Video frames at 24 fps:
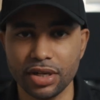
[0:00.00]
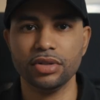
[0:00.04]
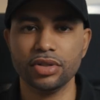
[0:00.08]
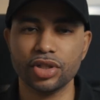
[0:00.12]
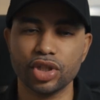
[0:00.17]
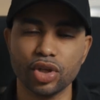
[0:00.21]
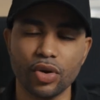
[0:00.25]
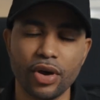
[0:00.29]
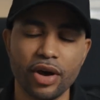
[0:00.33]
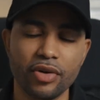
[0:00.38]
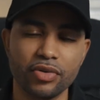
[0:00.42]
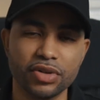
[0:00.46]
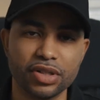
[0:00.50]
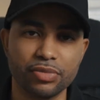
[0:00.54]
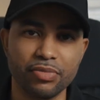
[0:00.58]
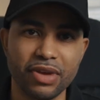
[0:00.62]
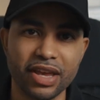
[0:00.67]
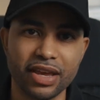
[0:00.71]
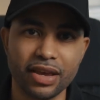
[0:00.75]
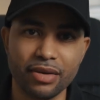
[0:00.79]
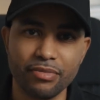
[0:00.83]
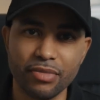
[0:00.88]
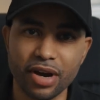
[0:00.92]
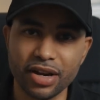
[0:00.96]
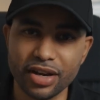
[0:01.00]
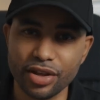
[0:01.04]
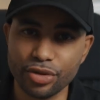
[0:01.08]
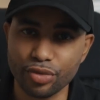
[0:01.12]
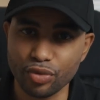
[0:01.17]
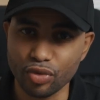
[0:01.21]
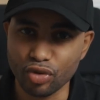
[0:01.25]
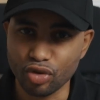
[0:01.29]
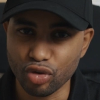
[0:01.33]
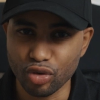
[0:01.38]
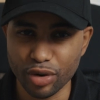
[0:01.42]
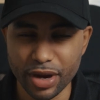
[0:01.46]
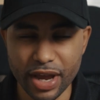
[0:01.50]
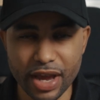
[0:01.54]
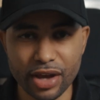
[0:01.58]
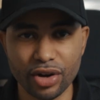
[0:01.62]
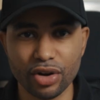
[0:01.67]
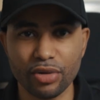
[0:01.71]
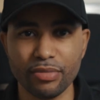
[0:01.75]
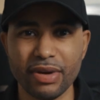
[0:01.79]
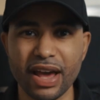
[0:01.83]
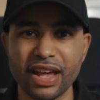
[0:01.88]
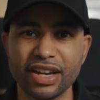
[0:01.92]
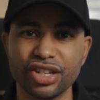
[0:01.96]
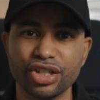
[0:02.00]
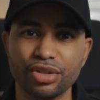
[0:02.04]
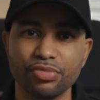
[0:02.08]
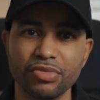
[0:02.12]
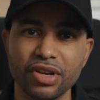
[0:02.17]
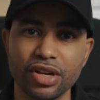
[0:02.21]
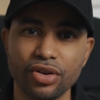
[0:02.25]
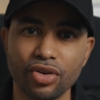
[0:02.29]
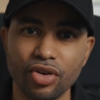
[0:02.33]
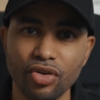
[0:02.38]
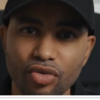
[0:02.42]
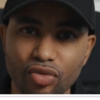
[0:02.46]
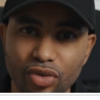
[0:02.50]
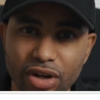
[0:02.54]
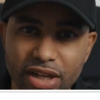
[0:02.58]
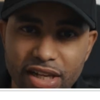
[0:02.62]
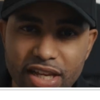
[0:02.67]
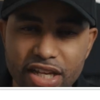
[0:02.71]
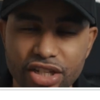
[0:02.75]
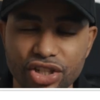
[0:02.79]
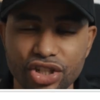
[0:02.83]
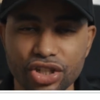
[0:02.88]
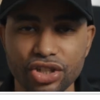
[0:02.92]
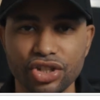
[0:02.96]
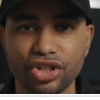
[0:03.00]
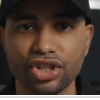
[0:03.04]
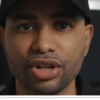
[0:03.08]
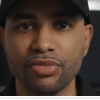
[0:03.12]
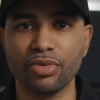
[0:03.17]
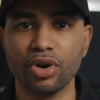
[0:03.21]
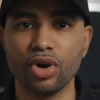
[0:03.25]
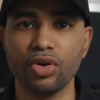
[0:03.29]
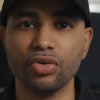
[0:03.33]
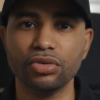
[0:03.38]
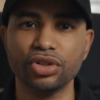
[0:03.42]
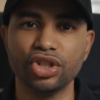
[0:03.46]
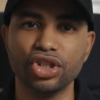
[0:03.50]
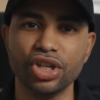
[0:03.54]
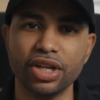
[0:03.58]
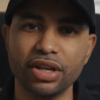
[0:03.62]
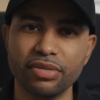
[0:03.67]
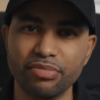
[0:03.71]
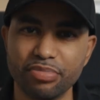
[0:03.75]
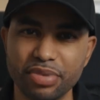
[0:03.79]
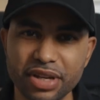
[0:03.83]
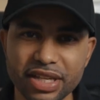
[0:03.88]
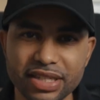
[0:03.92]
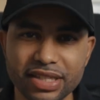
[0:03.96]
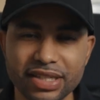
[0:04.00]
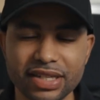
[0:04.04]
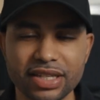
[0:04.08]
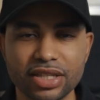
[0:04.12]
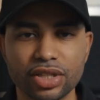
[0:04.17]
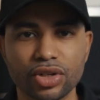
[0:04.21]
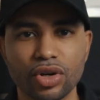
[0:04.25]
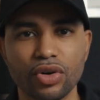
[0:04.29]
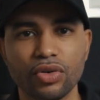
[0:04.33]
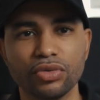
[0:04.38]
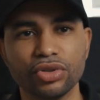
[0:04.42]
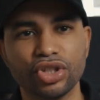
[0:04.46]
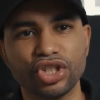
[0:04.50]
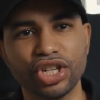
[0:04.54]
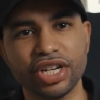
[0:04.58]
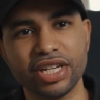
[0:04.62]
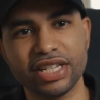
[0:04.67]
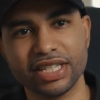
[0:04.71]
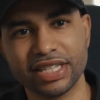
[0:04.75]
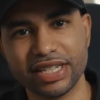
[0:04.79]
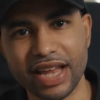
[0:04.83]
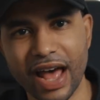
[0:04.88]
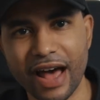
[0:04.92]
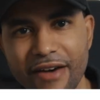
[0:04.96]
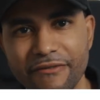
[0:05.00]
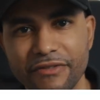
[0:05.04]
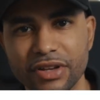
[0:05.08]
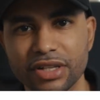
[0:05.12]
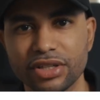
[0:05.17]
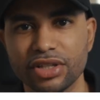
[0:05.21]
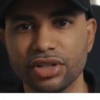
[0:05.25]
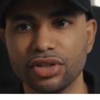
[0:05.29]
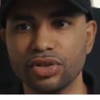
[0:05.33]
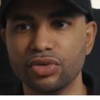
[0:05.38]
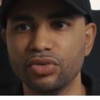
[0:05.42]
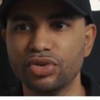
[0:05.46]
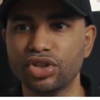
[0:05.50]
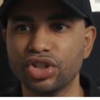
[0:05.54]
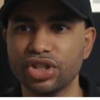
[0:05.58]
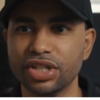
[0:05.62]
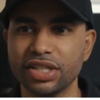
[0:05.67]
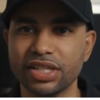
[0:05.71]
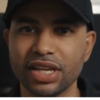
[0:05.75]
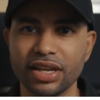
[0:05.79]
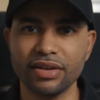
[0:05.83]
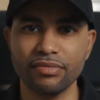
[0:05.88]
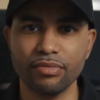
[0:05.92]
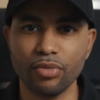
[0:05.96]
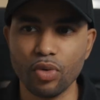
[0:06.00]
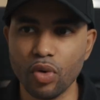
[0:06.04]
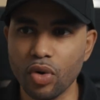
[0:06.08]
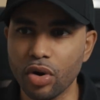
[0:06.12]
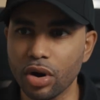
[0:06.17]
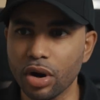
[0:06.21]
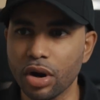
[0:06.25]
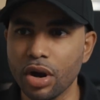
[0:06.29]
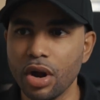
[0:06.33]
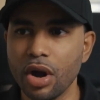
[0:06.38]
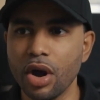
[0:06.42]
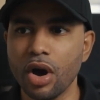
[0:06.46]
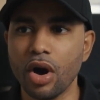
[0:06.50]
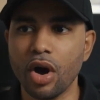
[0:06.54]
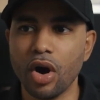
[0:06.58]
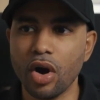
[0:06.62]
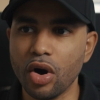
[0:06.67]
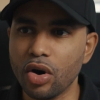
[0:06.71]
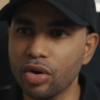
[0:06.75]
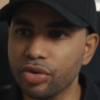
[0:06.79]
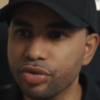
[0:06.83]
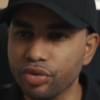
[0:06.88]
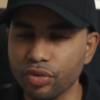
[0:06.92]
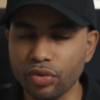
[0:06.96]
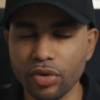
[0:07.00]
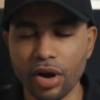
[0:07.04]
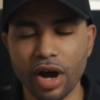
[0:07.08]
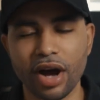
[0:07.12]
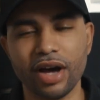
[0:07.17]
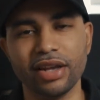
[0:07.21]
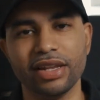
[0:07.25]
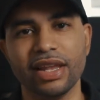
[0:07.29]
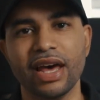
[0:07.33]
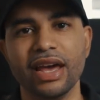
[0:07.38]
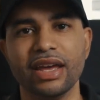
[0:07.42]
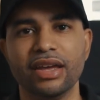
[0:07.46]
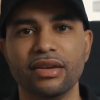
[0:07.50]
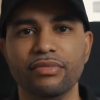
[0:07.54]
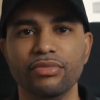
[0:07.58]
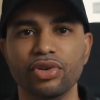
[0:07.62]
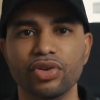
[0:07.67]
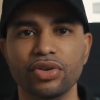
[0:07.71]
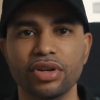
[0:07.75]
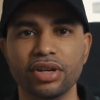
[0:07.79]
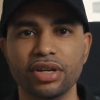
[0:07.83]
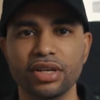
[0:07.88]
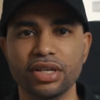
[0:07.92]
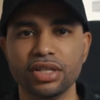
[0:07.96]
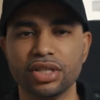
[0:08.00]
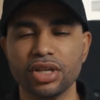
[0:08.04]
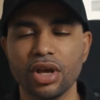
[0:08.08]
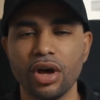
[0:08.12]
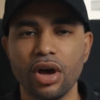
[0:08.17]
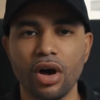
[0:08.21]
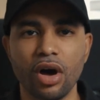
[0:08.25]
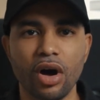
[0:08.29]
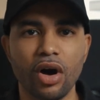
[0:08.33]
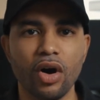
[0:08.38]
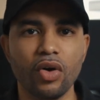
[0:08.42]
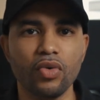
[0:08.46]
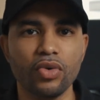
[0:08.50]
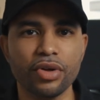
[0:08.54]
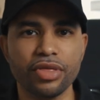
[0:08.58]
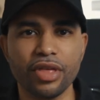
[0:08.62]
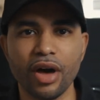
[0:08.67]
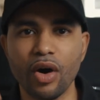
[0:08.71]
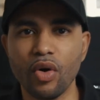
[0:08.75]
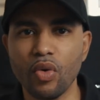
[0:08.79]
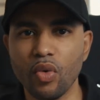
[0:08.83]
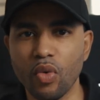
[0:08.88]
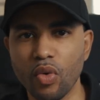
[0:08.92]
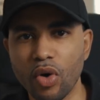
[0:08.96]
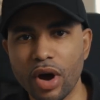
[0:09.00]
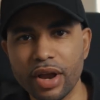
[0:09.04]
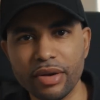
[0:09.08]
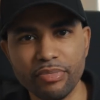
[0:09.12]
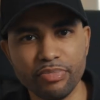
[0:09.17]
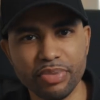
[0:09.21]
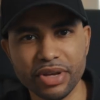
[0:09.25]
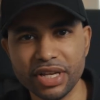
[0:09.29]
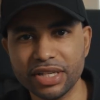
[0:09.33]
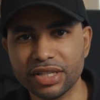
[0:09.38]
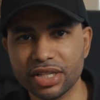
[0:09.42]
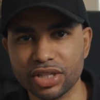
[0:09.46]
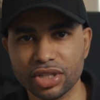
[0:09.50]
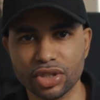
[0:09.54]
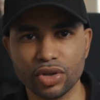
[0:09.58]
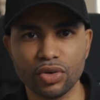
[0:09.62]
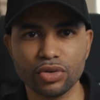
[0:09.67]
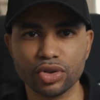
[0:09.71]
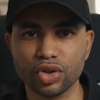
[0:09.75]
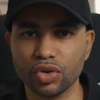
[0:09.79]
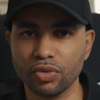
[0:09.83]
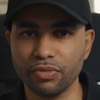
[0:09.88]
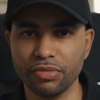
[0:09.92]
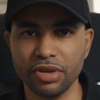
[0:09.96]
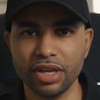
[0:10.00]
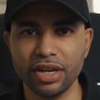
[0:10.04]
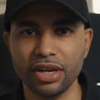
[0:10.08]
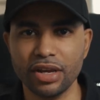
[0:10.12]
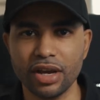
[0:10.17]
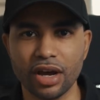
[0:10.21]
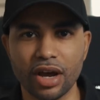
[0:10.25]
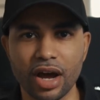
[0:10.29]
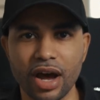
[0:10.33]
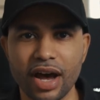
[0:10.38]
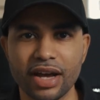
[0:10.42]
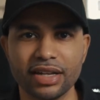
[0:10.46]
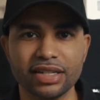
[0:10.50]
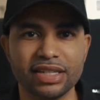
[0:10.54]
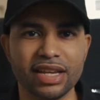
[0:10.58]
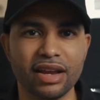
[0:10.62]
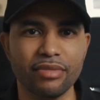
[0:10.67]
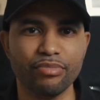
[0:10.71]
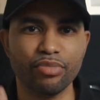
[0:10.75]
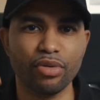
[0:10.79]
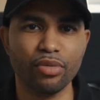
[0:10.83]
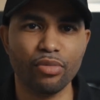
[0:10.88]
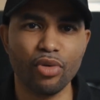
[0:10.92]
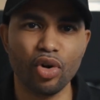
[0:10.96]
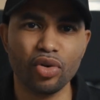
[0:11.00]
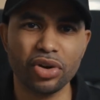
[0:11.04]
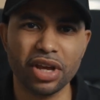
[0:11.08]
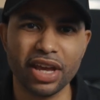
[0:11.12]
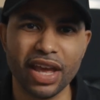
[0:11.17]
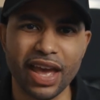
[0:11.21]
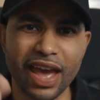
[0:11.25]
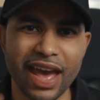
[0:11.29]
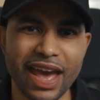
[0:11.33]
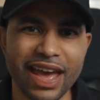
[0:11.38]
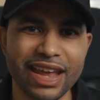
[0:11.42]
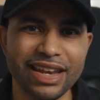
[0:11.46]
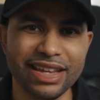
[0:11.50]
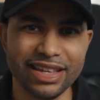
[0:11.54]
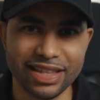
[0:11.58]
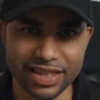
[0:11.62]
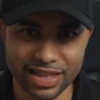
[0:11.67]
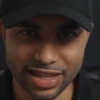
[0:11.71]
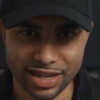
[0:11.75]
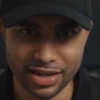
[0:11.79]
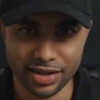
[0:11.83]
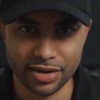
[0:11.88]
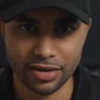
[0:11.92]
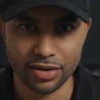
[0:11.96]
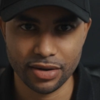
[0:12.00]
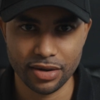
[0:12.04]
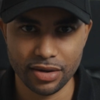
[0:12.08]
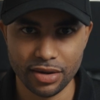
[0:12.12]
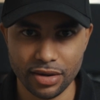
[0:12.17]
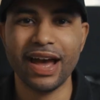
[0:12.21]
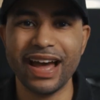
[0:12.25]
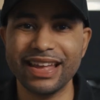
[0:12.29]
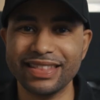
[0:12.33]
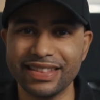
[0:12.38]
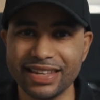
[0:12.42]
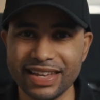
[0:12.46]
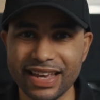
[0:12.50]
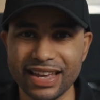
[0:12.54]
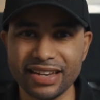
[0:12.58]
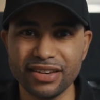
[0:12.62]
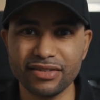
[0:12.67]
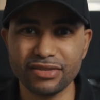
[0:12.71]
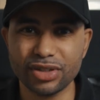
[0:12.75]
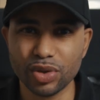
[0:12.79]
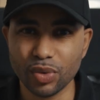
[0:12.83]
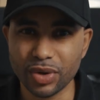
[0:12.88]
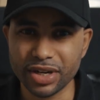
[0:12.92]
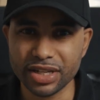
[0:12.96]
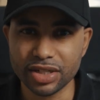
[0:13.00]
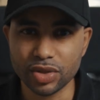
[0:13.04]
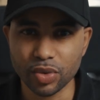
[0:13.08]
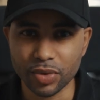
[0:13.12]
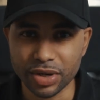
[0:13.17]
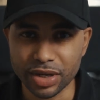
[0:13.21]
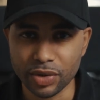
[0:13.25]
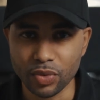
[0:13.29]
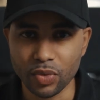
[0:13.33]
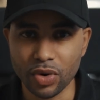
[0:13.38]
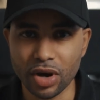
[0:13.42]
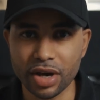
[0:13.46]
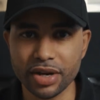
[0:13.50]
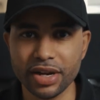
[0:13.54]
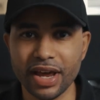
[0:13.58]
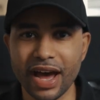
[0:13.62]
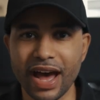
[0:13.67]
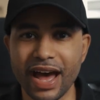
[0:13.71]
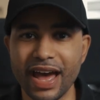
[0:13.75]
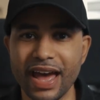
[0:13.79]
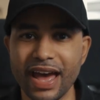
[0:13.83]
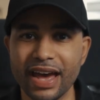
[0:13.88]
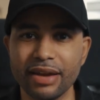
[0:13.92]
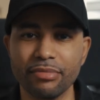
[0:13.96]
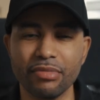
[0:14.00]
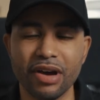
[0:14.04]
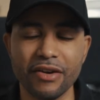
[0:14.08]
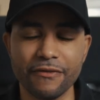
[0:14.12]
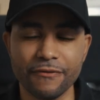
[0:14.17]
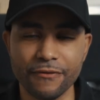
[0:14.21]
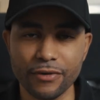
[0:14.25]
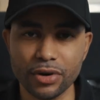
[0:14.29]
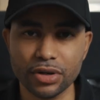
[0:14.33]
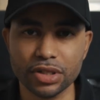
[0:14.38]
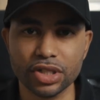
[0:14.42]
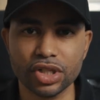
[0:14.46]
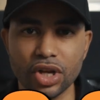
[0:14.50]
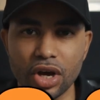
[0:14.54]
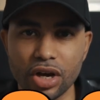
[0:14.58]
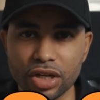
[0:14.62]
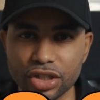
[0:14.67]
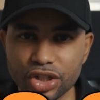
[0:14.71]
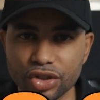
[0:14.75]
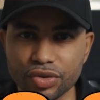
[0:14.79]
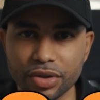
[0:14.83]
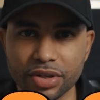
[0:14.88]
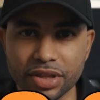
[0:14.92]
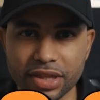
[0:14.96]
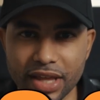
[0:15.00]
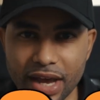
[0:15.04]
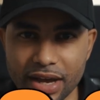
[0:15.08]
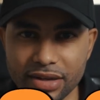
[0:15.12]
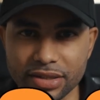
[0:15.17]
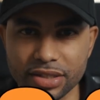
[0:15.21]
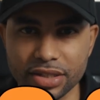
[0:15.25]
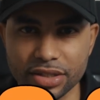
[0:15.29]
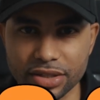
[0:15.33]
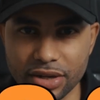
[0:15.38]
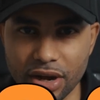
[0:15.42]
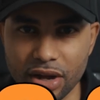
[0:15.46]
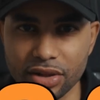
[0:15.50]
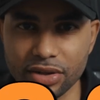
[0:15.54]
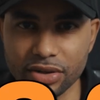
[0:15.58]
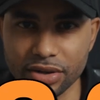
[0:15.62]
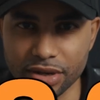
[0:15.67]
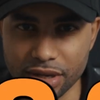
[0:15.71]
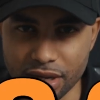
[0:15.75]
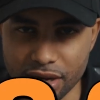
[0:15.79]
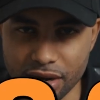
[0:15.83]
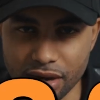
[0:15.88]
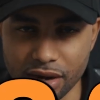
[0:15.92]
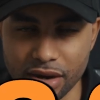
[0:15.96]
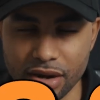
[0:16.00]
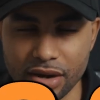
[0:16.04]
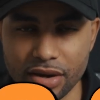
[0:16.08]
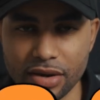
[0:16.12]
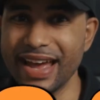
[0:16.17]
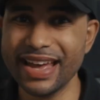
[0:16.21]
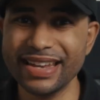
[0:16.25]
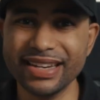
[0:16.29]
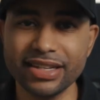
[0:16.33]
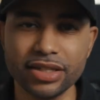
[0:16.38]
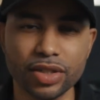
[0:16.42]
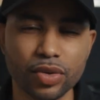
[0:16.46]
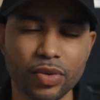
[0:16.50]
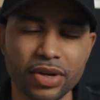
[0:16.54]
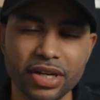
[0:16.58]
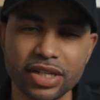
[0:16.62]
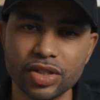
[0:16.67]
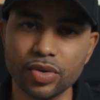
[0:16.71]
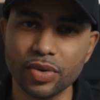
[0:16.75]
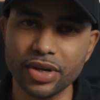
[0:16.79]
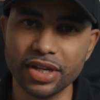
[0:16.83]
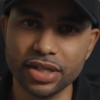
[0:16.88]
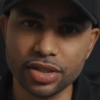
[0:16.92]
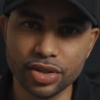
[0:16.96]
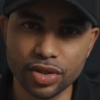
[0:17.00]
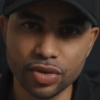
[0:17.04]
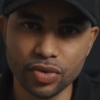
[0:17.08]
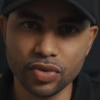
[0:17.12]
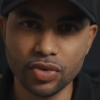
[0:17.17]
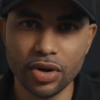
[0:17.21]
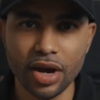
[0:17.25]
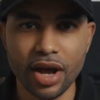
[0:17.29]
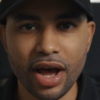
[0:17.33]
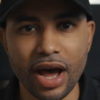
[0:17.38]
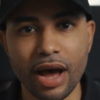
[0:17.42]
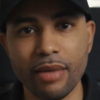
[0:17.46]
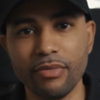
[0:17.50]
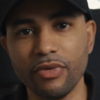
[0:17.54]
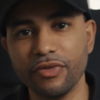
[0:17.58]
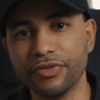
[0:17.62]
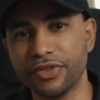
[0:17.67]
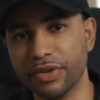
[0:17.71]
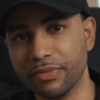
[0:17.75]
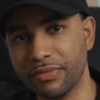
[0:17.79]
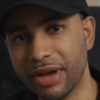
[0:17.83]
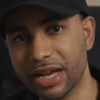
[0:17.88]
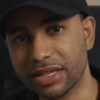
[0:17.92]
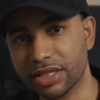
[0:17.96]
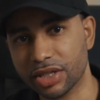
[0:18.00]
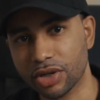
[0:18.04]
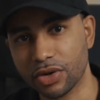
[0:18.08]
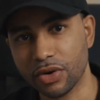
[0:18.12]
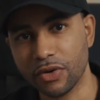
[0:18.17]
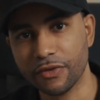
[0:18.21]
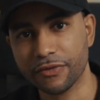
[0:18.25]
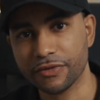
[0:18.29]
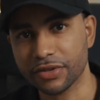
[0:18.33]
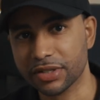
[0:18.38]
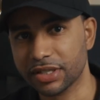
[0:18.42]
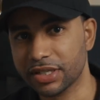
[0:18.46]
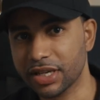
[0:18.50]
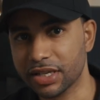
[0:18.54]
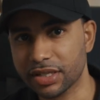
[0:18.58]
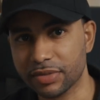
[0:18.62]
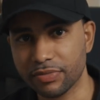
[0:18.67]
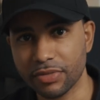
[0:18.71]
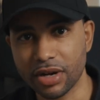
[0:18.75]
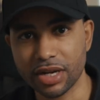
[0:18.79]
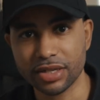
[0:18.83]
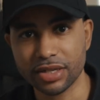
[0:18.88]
So I was making money through creator management, relationship coaching, business coaching, staffing solutions, and more, all through online communities, all without one piece of social media content promoting anything. At the end of 2021, I had my first $100,000 year. And in 2022, I moved to Mexico for 6